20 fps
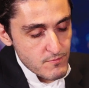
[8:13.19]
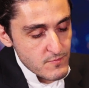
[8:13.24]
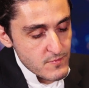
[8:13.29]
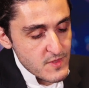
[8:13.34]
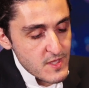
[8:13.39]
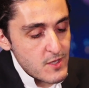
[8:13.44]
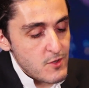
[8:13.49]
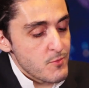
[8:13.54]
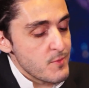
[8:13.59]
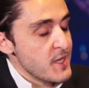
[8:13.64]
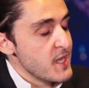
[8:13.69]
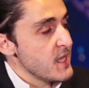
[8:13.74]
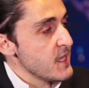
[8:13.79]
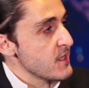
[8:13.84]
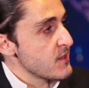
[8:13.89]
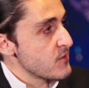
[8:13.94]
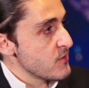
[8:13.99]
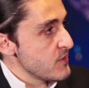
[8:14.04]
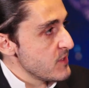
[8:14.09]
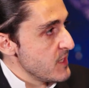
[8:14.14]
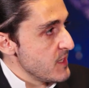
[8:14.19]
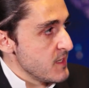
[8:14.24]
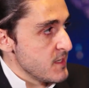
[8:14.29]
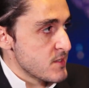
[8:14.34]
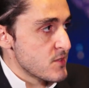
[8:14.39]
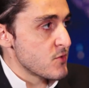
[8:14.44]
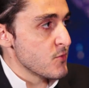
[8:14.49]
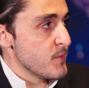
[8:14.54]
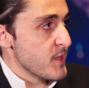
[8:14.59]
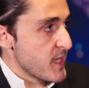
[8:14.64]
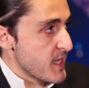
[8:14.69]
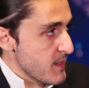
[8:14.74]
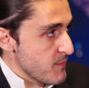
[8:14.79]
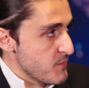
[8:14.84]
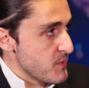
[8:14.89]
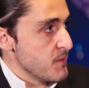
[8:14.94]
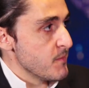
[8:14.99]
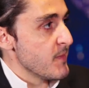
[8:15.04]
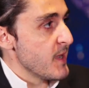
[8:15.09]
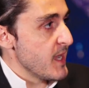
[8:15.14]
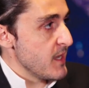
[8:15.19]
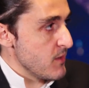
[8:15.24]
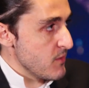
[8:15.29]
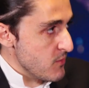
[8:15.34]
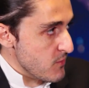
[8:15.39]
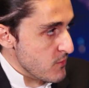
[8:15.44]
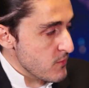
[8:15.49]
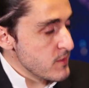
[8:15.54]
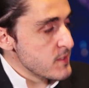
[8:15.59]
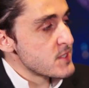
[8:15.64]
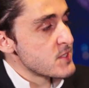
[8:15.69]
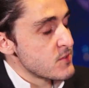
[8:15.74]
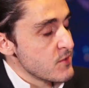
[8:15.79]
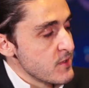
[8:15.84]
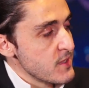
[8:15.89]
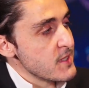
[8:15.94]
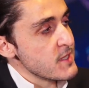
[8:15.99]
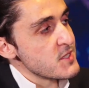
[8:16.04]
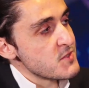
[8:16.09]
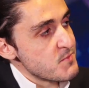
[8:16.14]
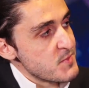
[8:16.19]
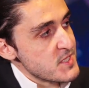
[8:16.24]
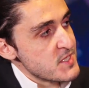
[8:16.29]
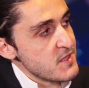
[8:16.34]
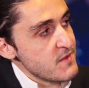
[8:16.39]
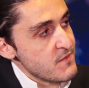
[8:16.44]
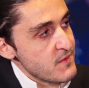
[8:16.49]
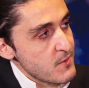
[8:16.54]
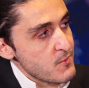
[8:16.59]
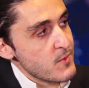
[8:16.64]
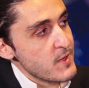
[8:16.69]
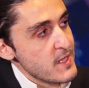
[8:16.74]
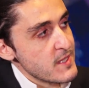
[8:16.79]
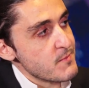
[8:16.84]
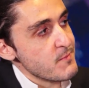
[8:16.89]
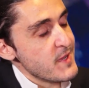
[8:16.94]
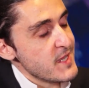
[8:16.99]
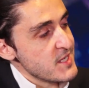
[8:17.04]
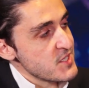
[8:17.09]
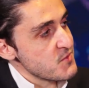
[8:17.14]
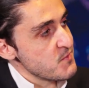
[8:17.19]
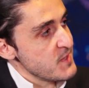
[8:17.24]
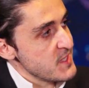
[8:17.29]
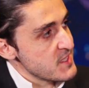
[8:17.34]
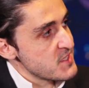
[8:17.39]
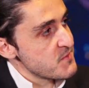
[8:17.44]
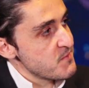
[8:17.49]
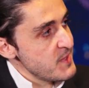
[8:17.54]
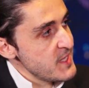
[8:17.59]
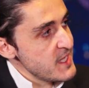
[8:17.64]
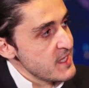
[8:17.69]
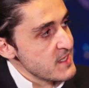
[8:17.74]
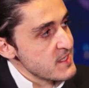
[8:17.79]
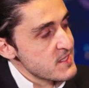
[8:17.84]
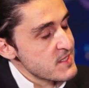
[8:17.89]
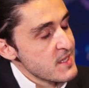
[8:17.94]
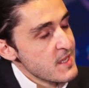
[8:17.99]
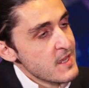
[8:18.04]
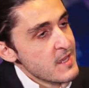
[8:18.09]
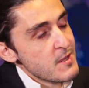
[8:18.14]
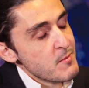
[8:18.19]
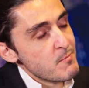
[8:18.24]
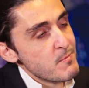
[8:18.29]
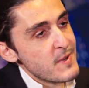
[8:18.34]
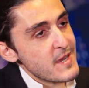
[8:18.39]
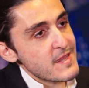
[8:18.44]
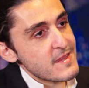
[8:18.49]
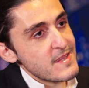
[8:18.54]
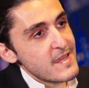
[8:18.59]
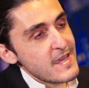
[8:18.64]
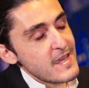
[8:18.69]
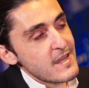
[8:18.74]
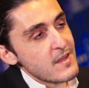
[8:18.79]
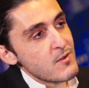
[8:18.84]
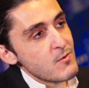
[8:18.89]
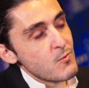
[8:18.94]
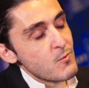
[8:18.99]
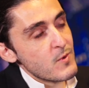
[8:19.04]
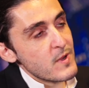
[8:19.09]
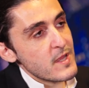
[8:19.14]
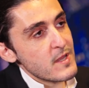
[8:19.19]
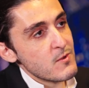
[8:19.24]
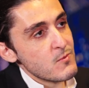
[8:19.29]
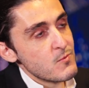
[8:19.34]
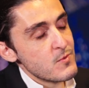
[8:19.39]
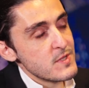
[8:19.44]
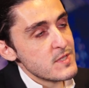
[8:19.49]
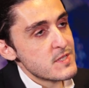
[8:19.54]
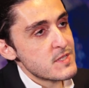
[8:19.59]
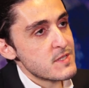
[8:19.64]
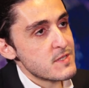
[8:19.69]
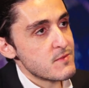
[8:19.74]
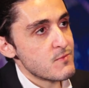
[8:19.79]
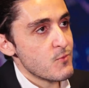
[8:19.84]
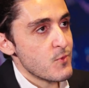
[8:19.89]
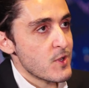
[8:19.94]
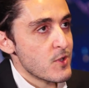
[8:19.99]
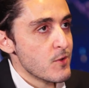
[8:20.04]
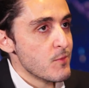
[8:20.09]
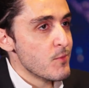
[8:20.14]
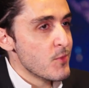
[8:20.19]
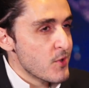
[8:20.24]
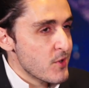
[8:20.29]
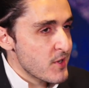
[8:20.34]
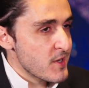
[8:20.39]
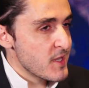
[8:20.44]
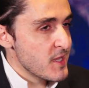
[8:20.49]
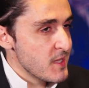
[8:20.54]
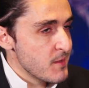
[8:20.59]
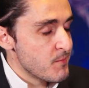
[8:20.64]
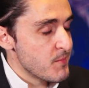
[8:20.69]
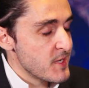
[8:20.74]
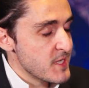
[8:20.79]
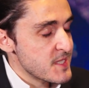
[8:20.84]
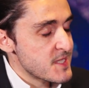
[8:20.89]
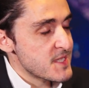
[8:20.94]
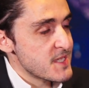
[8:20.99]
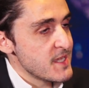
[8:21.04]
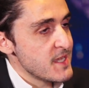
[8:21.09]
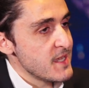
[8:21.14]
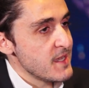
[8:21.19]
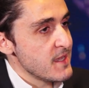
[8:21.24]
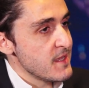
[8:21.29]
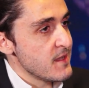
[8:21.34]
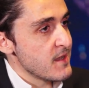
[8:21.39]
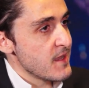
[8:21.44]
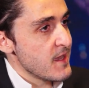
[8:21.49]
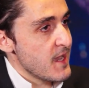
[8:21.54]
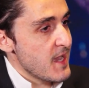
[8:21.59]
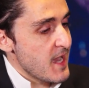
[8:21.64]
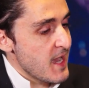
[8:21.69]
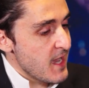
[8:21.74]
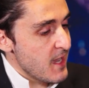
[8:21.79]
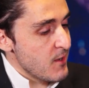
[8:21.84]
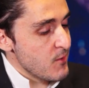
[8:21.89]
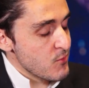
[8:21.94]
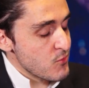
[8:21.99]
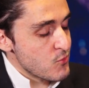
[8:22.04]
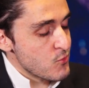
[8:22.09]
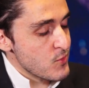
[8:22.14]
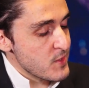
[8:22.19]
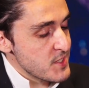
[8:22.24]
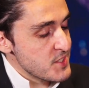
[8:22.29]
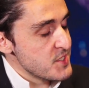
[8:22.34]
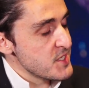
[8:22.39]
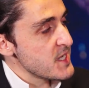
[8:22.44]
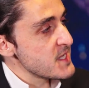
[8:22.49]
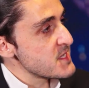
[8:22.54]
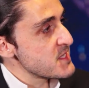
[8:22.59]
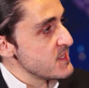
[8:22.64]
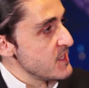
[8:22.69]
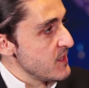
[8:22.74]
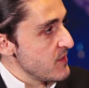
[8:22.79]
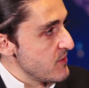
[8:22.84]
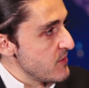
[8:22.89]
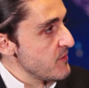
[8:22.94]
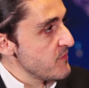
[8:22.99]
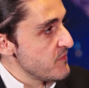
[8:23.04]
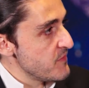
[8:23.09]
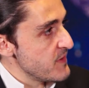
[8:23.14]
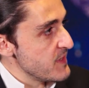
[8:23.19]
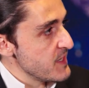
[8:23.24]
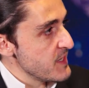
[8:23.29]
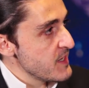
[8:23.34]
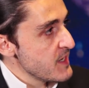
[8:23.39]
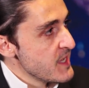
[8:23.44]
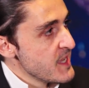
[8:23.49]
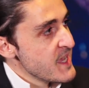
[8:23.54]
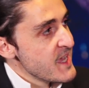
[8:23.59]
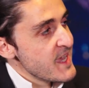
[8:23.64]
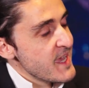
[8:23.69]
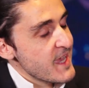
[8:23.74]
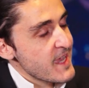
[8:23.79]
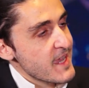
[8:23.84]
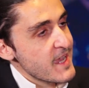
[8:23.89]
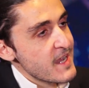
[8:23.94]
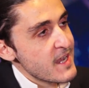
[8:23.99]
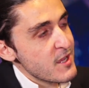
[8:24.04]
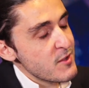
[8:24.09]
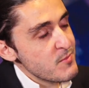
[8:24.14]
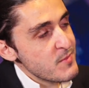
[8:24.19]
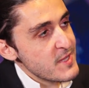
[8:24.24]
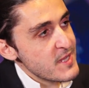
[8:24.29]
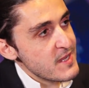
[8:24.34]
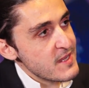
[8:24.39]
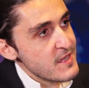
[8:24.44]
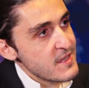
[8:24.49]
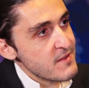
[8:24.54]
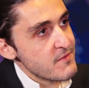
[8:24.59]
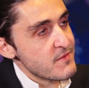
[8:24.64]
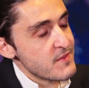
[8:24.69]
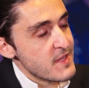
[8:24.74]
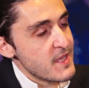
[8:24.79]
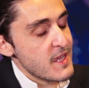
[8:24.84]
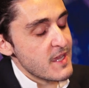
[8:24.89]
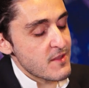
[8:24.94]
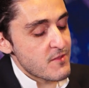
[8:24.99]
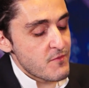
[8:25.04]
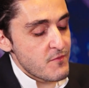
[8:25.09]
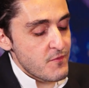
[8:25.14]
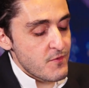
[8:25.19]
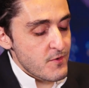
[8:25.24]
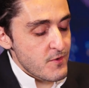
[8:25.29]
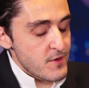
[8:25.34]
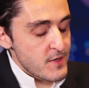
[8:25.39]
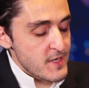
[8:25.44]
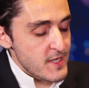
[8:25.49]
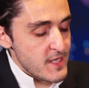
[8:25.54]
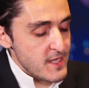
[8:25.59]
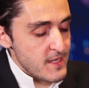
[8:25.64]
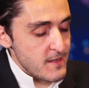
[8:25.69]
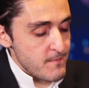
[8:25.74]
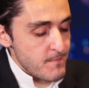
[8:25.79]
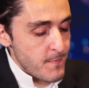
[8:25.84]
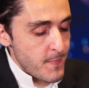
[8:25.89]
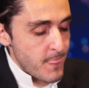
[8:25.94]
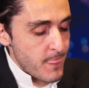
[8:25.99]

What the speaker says: denominator that needs to be kept in mind also in the specific wealth management space. But then when we go more deep, let's say, in how to adjust their offering, again, I believe that for the